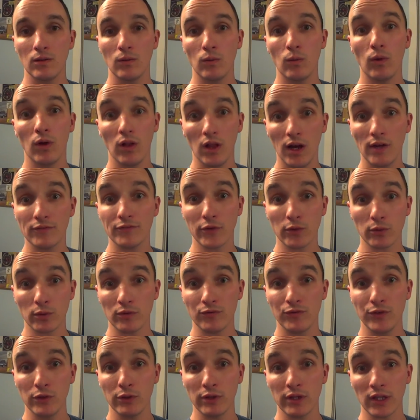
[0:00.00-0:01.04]
Well, after
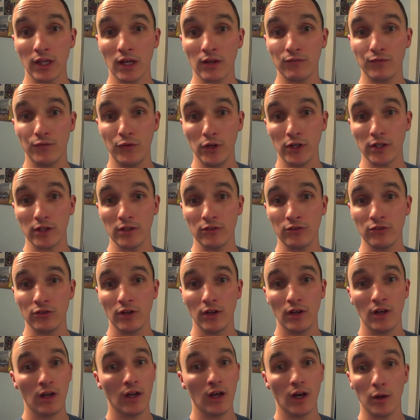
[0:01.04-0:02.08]
reviewing that footage,
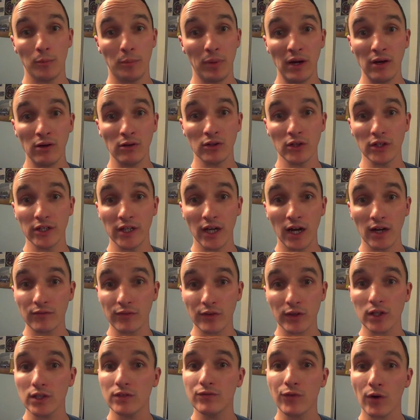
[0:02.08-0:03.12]
apparently not
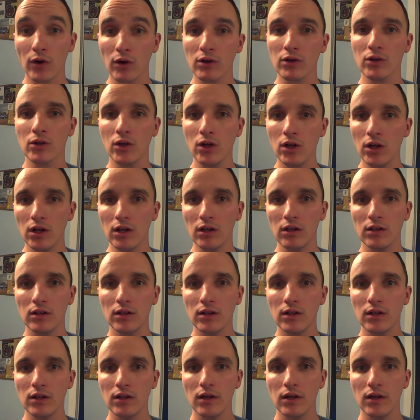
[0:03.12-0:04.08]
very far at all.